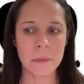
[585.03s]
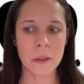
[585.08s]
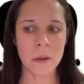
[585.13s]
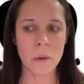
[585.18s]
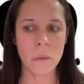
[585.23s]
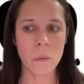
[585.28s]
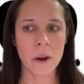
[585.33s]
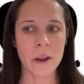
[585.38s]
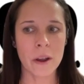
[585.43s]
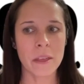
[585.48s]

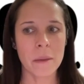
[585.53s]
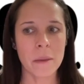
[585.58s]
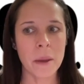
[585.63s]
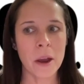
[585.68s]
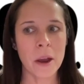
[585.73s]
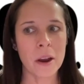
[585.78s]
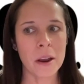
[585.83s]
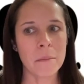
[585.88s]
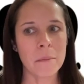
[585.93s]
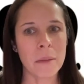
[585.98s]
where the
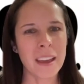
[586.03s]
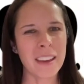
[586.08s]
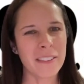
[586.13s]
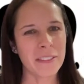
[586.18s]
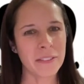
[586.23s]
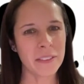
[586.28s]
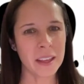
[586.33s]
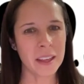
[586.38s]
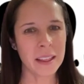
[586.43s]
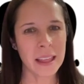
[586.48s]
parent might
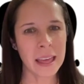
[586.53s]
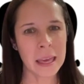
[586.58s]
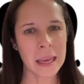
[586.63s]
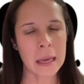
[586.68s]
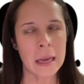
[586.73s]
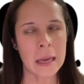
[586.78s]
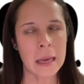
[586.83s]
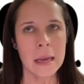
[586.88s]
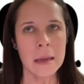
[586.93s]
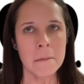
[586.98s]
feel
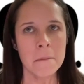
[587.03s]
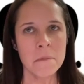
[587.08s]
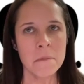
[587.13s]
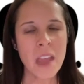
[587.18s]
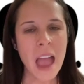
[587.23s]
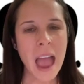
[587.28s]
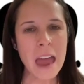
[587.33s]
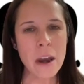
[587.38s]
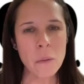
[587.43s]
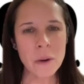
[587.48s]
like
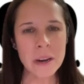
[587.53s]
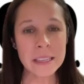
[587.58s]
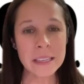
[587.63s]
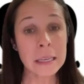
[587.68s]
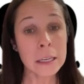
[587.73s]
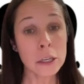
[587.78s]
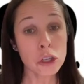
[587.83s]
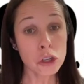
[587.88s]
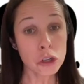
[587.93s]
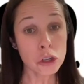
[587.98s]
I don't want to
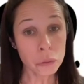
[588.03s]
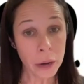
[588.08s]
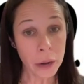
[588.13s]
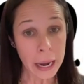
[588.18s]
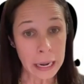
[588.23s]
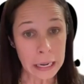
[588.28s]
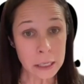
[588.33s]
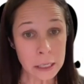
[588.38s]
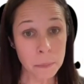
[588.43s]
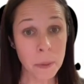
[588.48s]
say
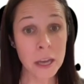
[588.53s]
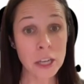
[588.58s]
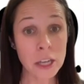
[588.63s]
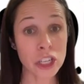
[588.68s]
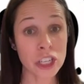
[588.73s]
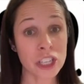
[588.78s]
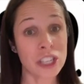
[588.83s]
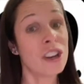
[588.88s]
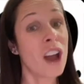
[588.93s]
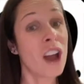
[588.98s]
tricked, but
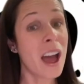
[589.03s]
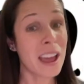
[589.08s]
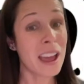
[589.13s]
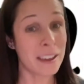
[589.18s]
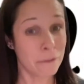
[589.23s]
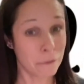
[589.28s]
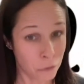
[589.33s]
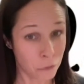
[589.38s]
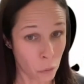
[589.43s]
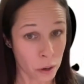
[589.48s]
just not
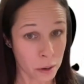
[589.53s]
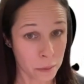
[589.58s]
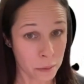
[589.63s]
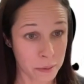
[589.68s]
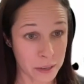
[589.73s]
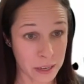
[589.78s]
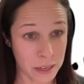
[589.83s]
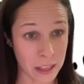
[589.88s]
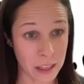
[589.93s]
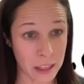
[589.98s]

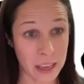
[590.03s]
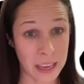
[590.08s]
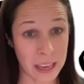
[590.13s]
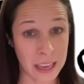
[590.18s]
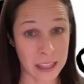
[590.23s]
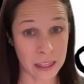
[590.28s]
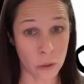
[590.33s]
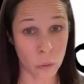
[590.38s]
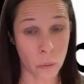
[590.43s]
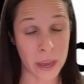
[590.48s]
informed
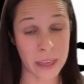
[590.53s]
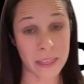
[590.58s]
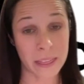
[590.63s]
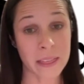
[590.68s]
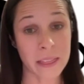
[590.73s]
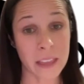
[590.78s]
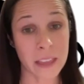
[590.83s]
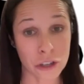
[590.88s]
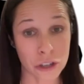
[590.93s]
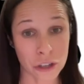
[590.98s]
in the way
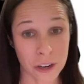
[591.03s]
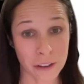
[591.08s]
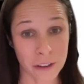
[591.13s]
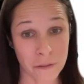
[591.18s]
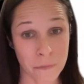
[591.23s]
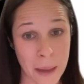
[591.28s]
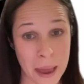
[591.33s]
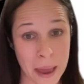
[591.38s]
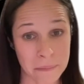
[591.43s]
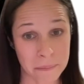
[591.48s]
that they should
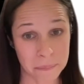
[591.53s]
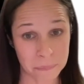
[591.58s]
have been.